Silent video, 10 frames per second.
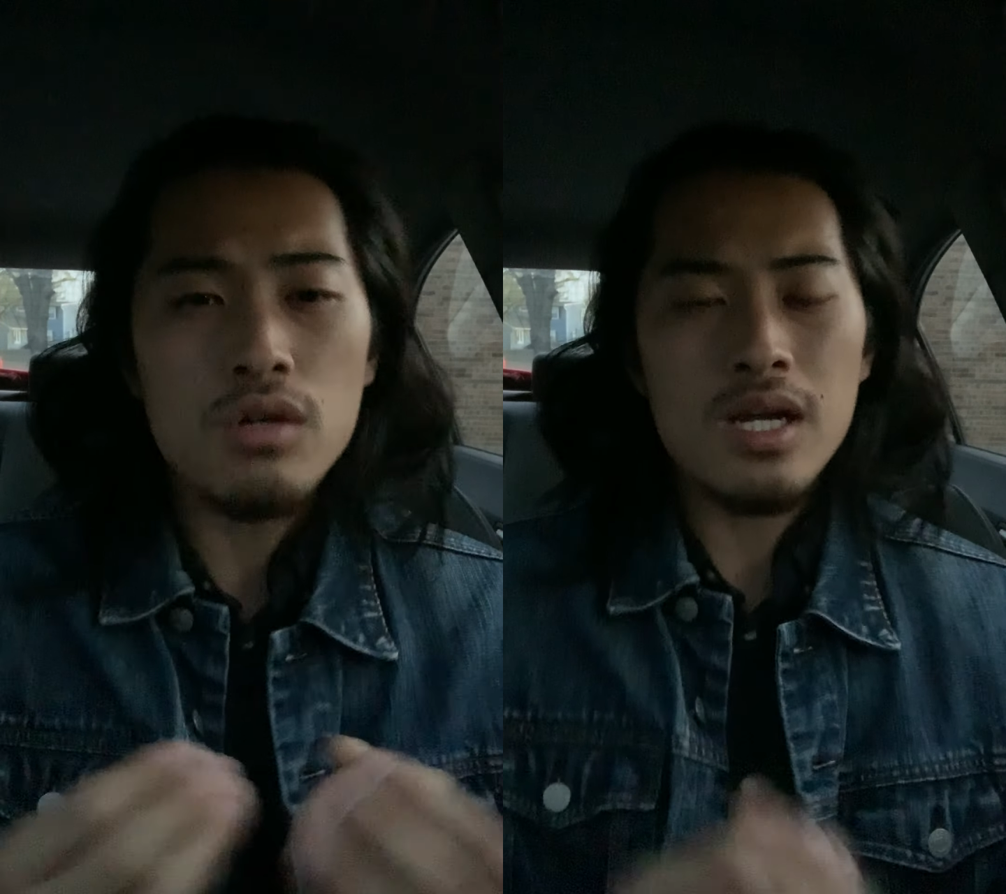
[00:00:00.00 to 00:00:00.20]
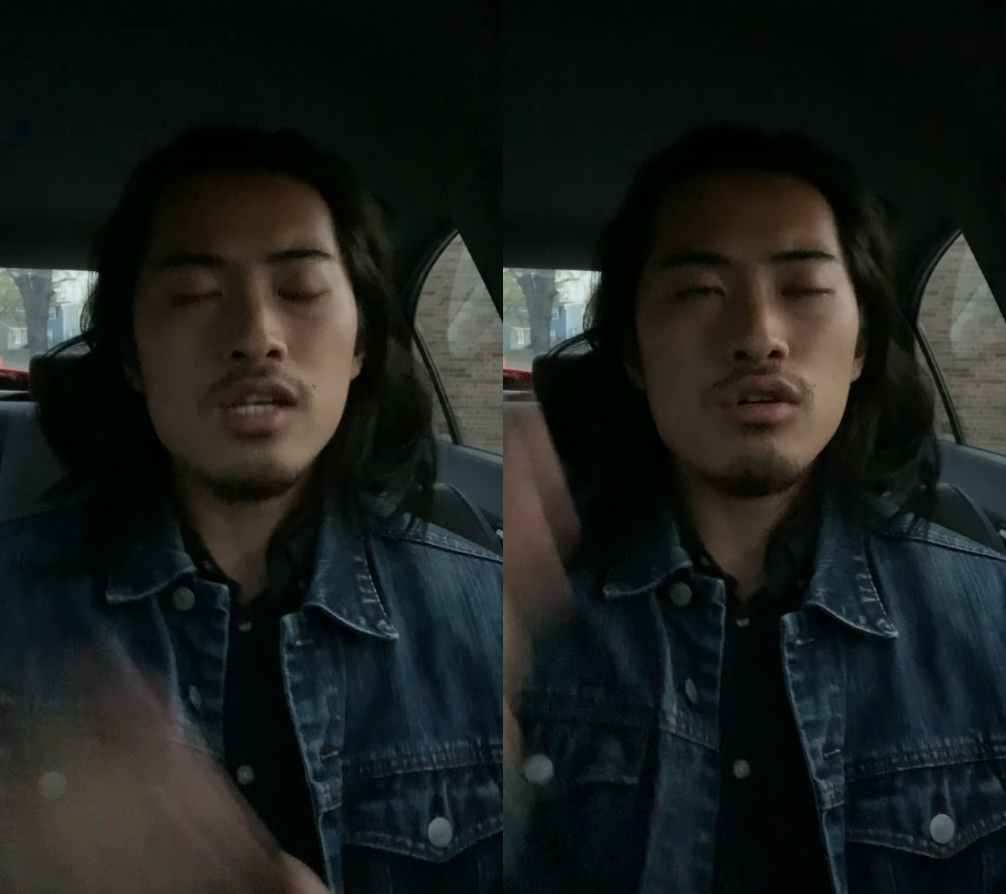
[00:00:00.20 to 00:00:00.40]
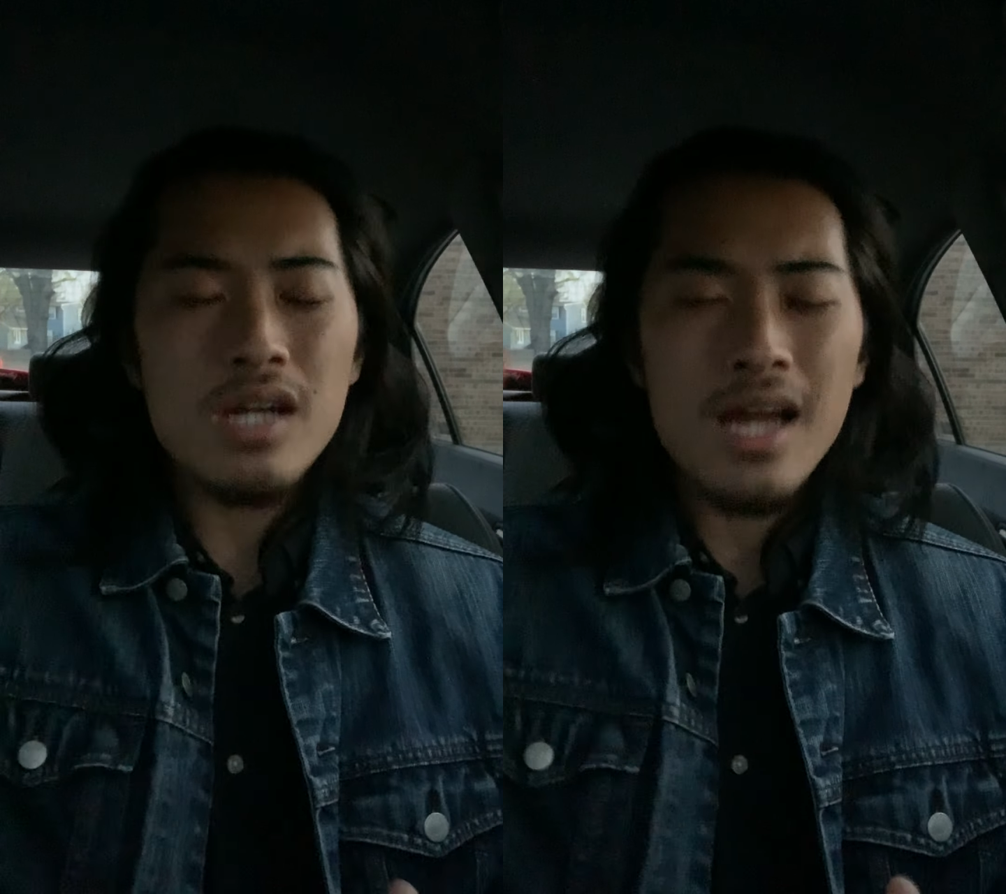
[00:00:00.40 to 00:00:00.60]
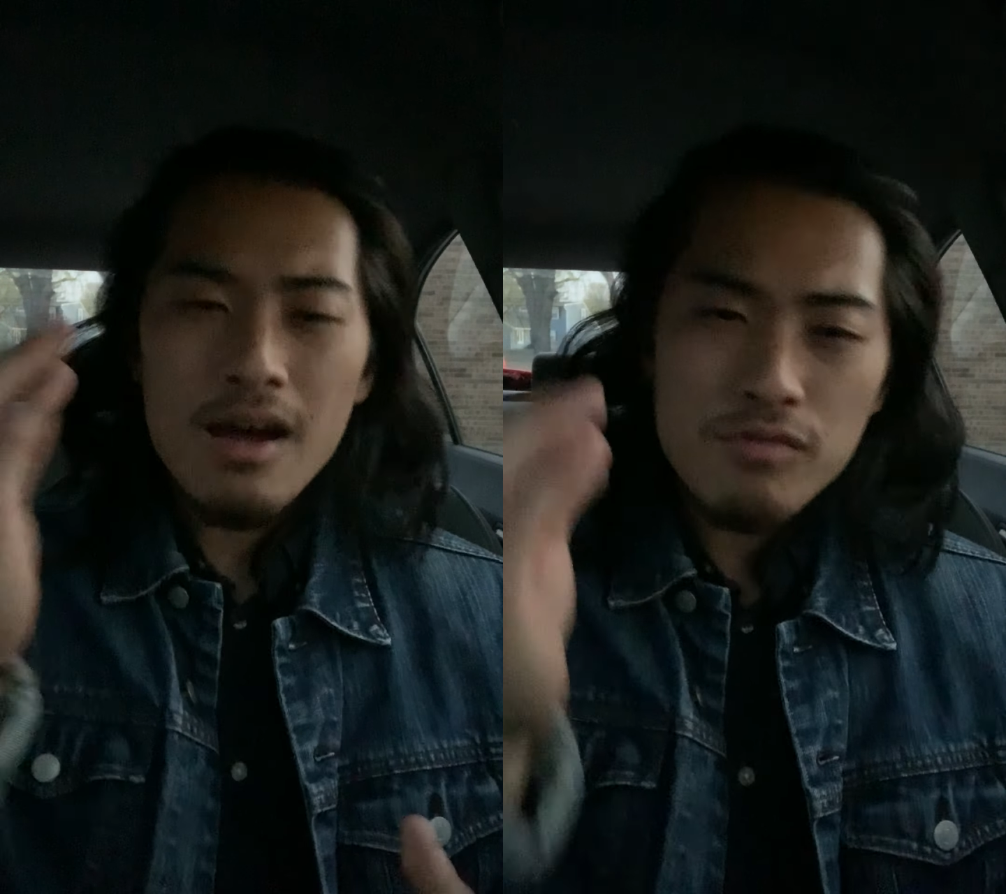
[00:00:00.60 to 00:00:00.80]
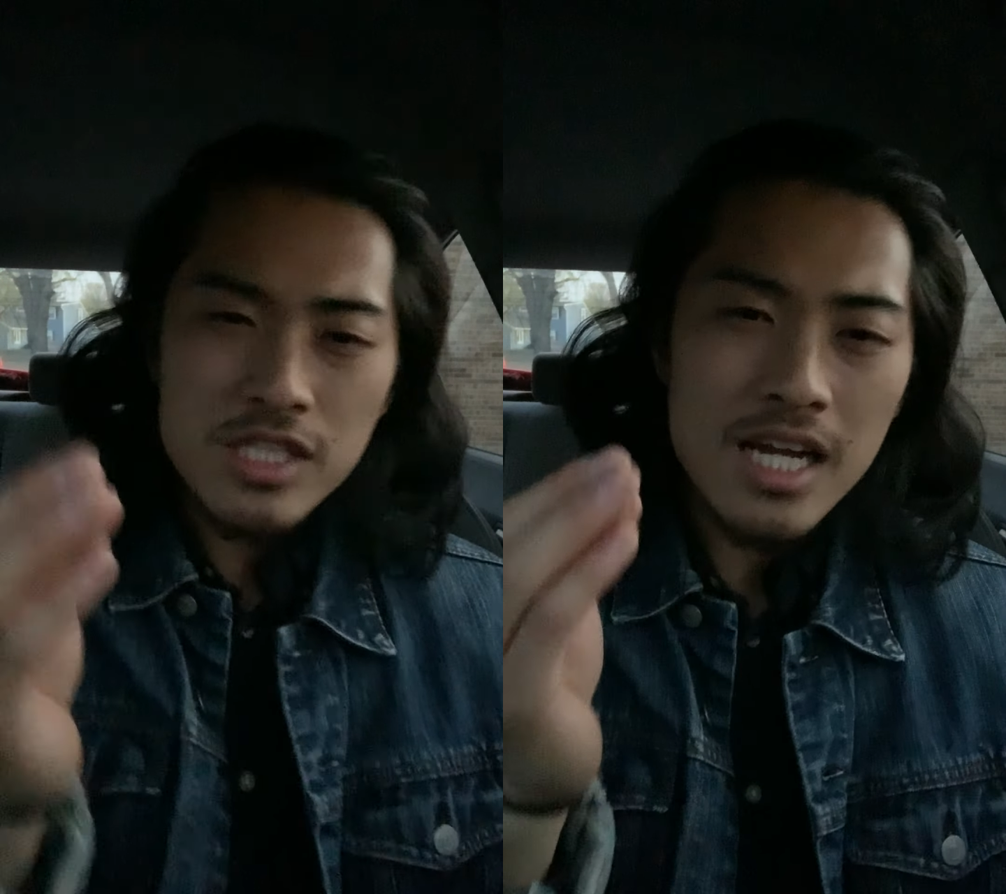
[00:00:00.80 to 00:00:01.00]
and you're gonna
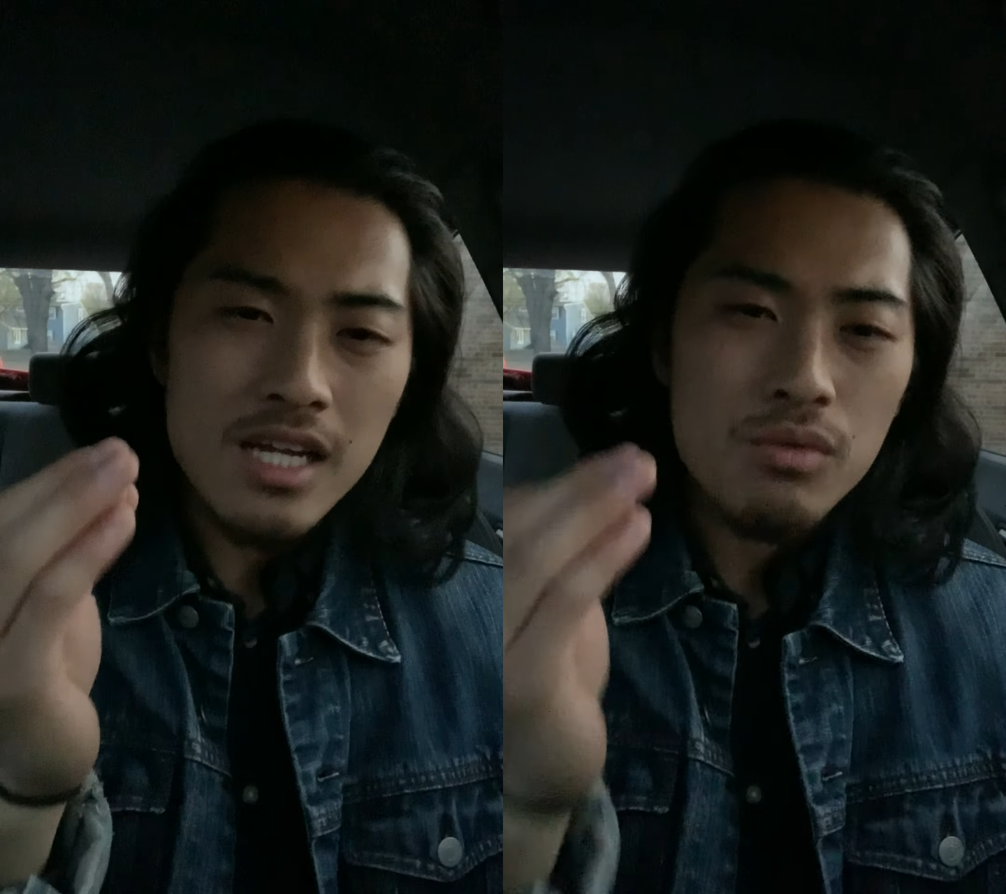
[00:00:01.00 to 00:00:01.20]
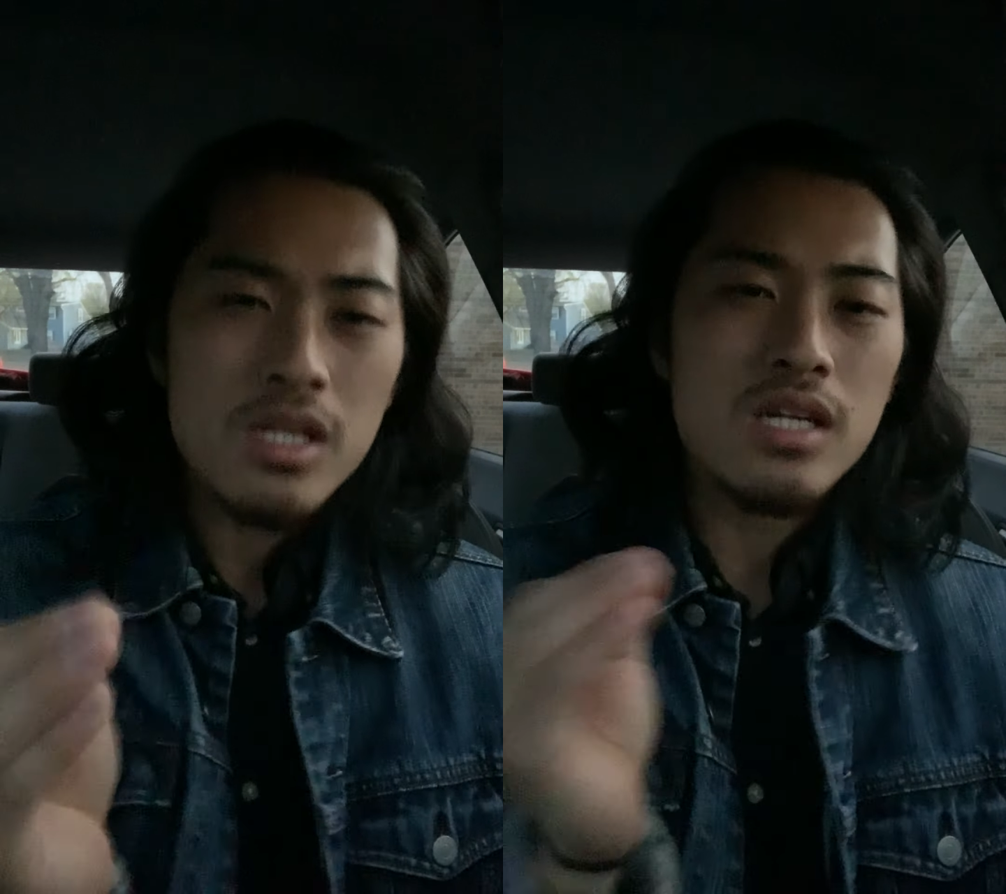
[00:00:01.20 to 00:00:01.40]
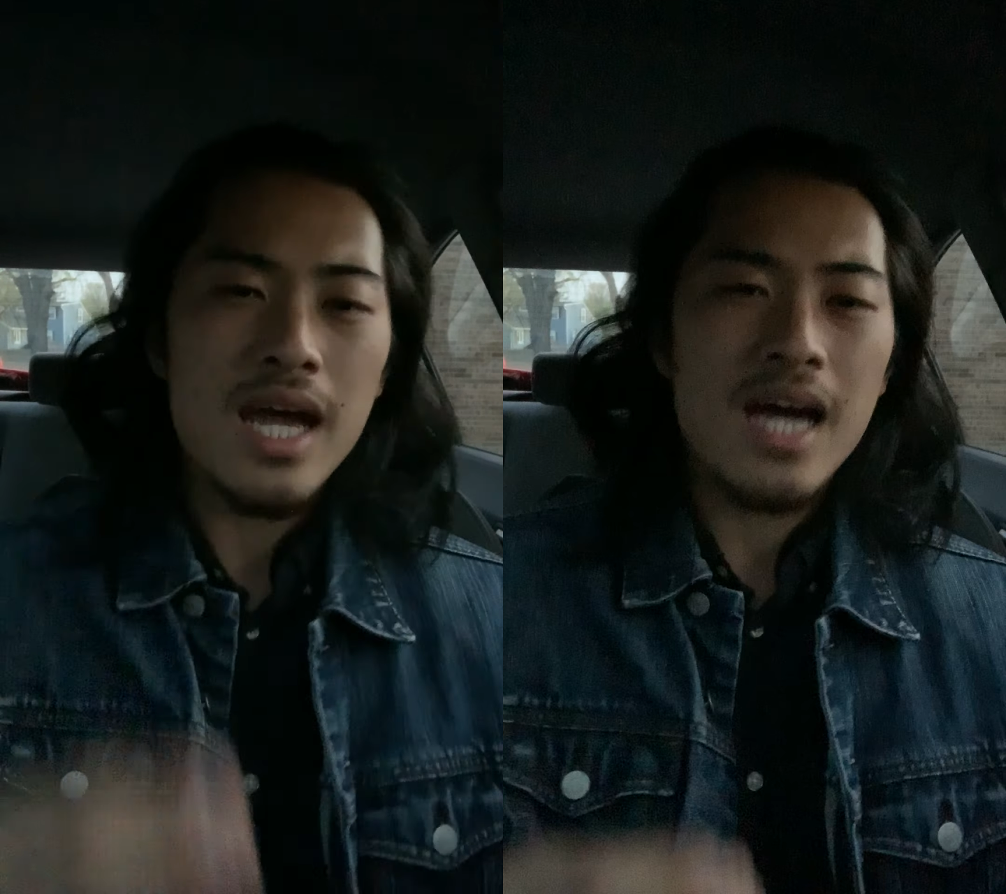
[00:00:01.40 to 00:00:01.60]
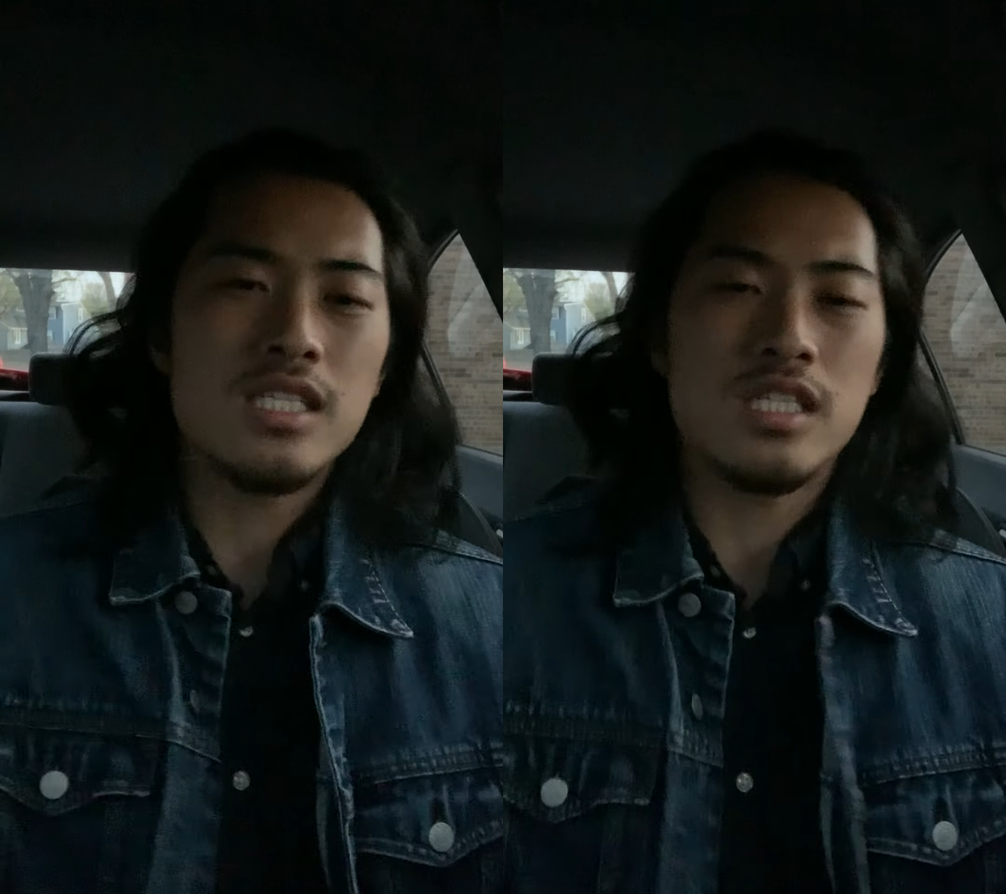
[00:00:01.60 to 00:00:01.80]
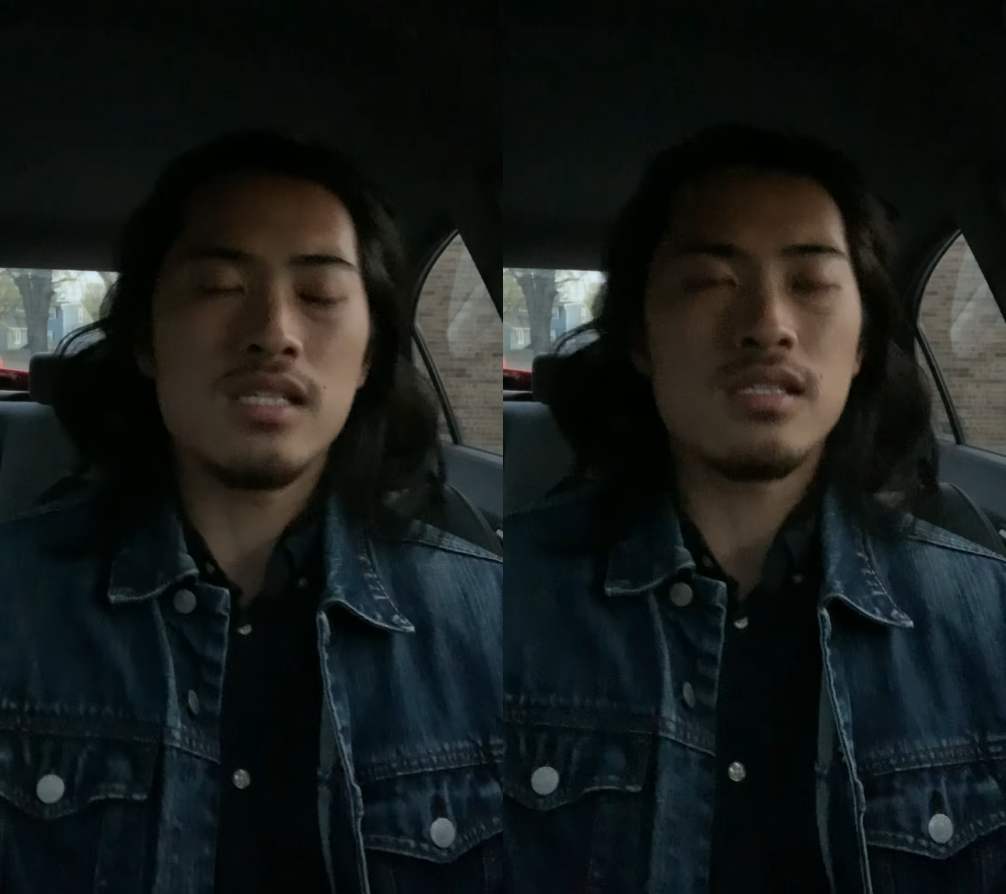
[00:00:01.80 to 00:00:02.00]
have genuine
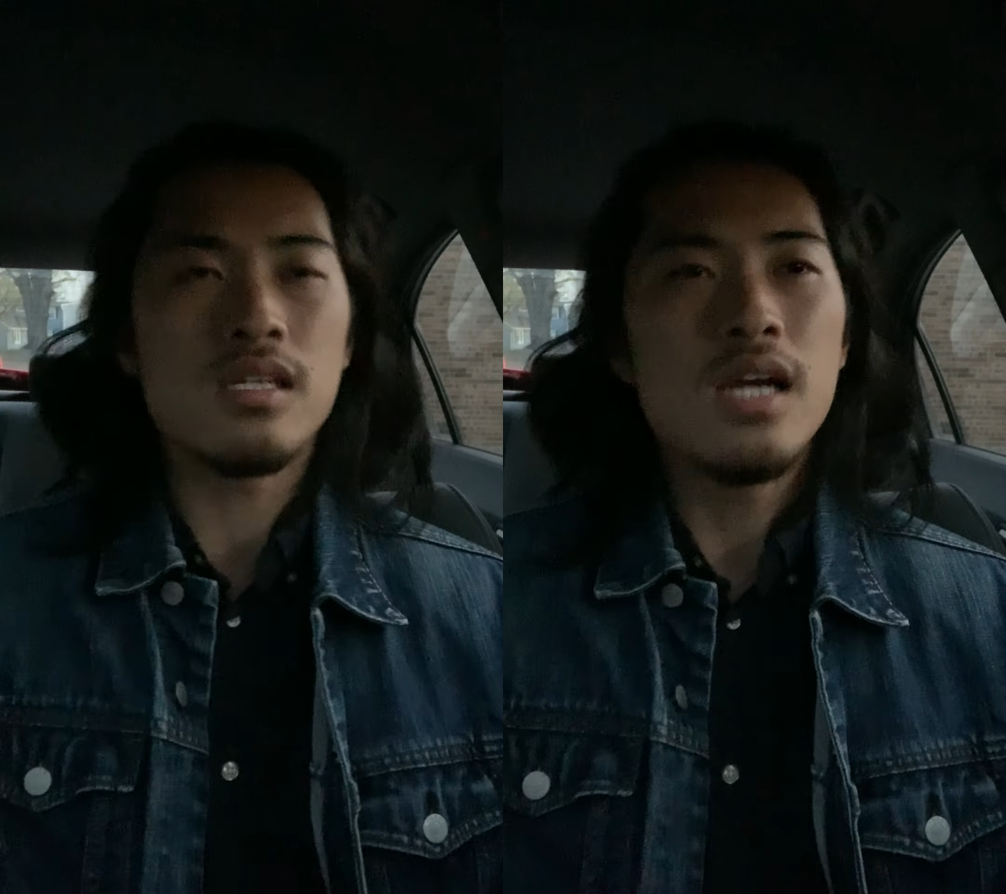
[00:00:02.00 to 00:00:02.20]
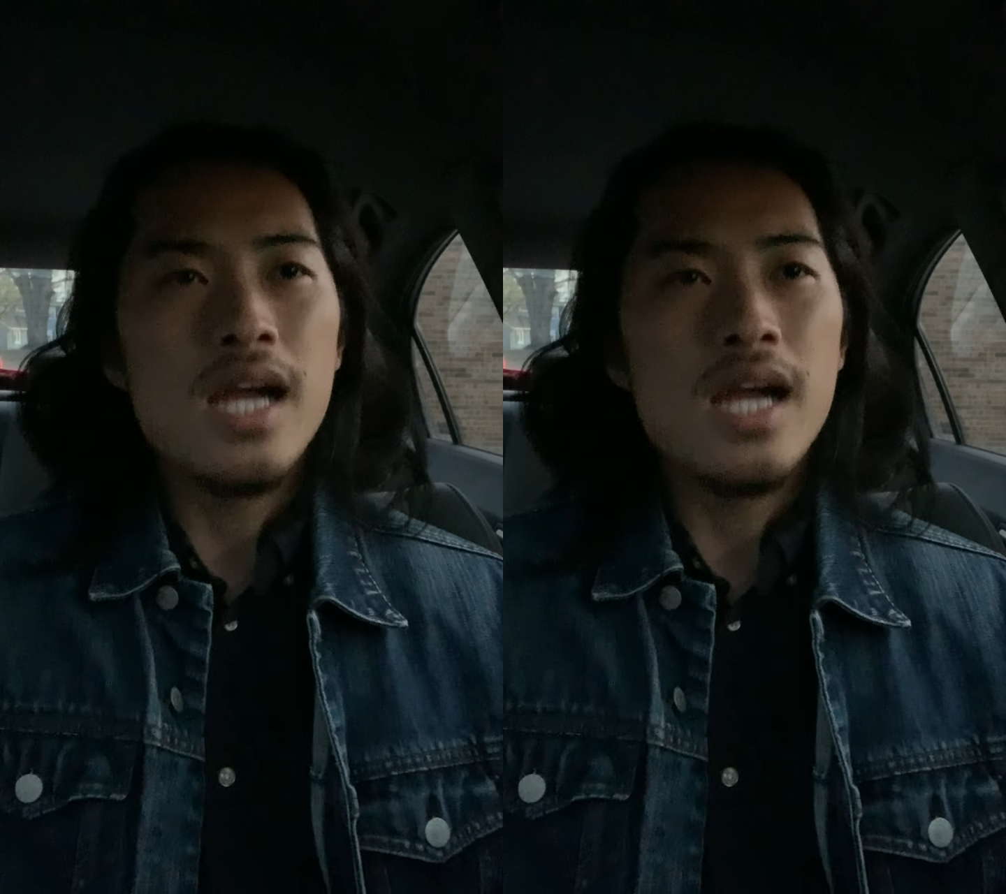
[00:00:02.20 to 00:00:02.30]
connections.